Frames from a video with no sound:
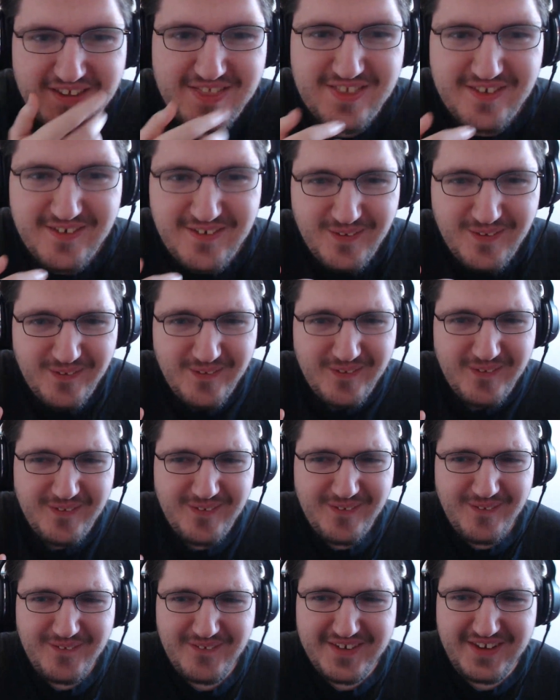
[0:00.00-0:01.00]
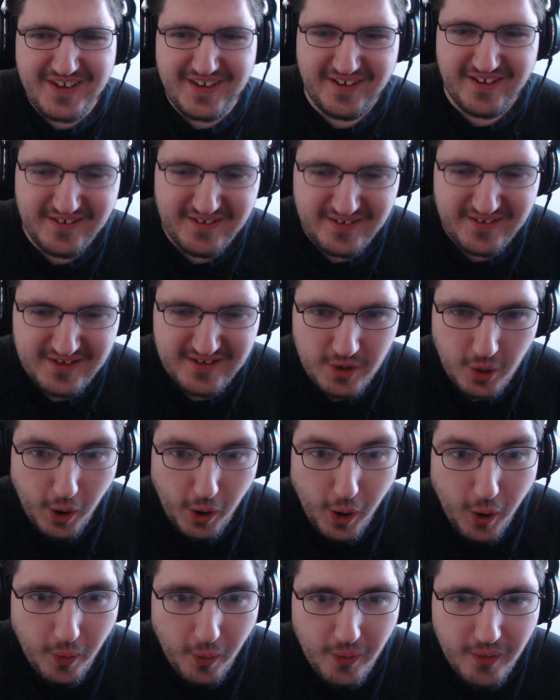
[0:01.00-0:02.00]
Dude!
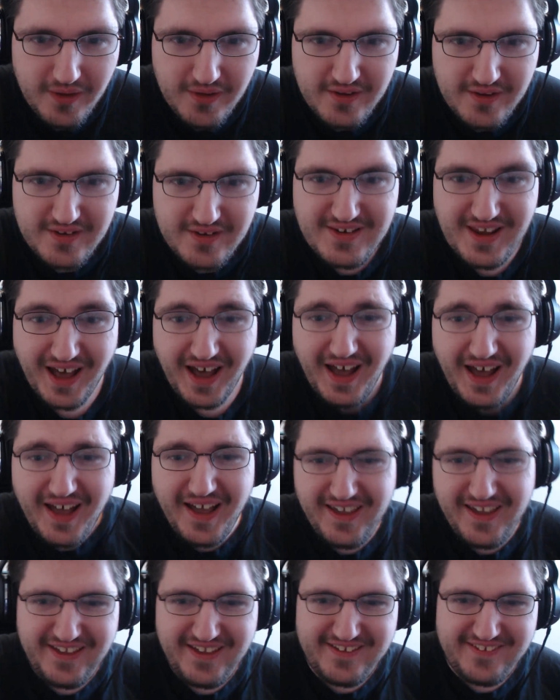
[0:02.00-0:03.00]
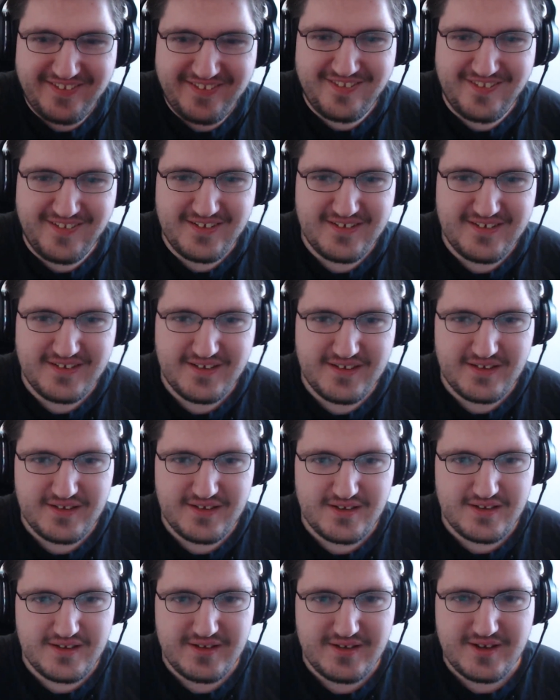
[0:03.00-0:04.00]
Oh! Nice!
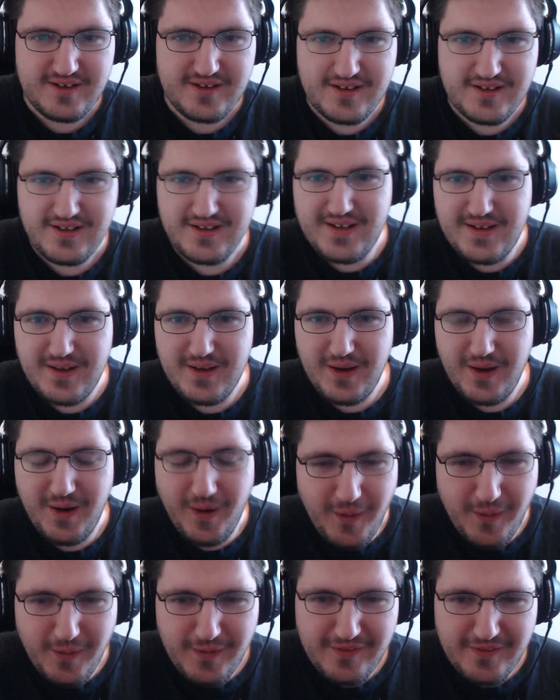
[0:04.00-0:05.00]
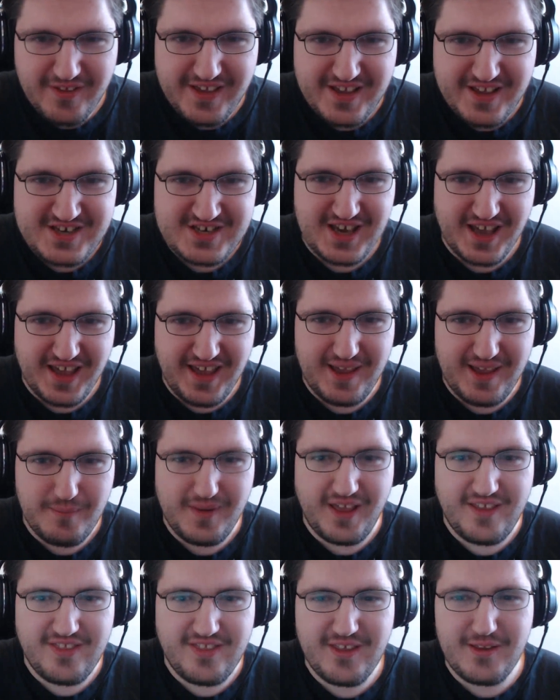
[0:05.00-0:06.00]
Holy shit!
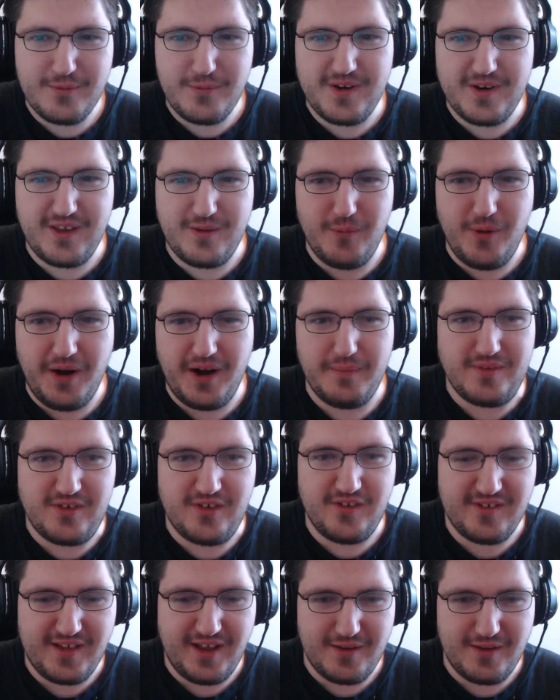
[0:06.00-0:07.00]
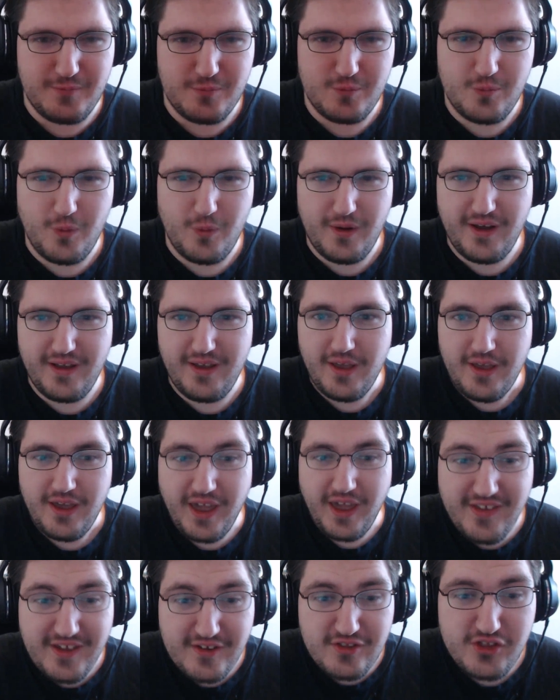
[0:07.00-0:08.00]
But I did it when he wasn't what? He
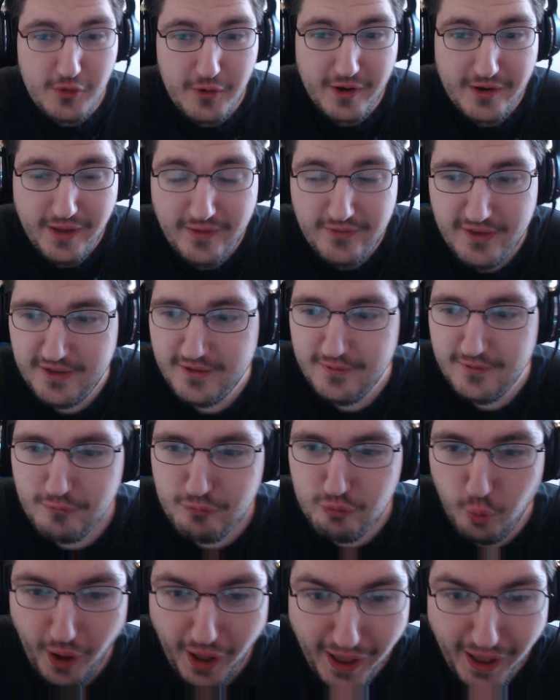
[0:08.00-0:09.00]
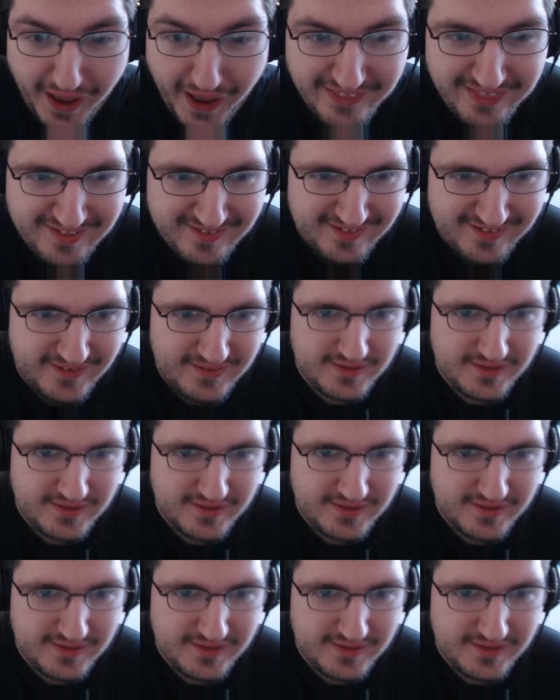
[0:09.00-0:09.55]
can do it on the what?